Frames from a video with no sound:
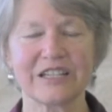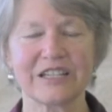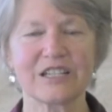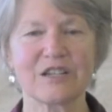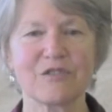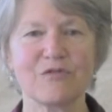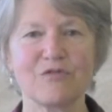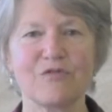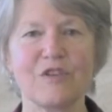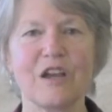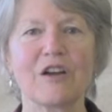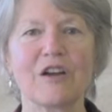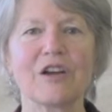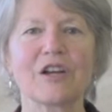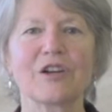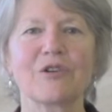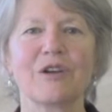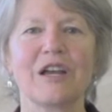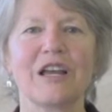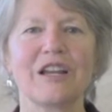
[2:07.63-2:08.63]
It's a very
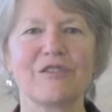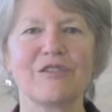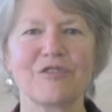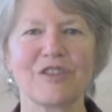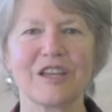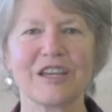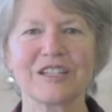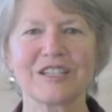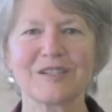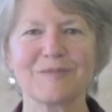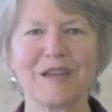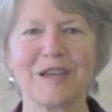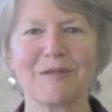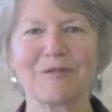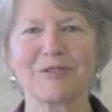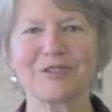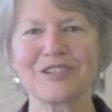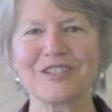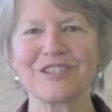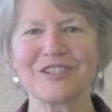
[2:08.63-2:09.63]
creative thing to be
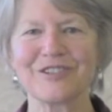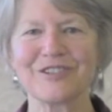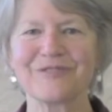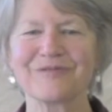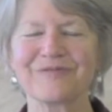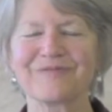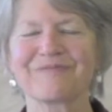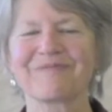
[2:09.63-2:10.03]
able to do.